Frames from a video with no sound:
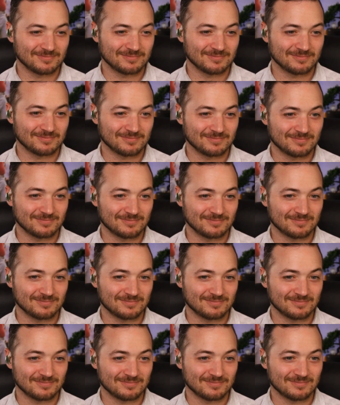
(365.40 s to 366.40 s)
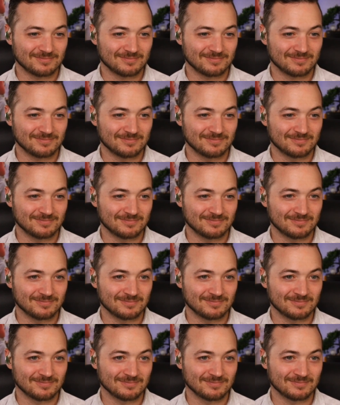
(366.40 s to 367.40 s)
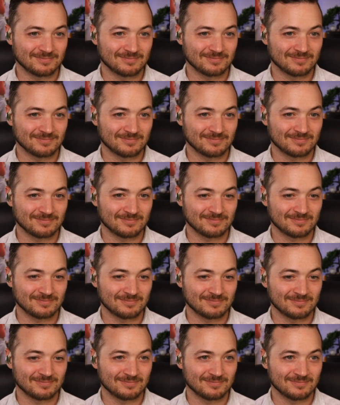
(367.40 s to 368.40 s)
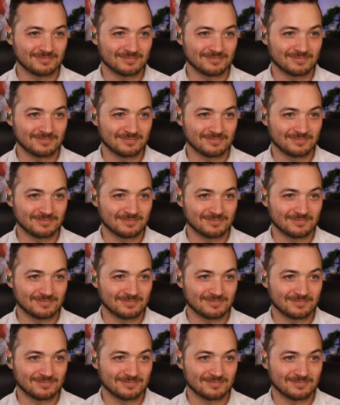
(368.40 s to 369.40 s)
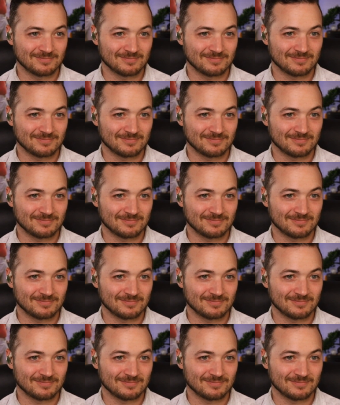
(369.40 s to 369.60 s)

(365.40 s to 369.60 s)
(not speaking)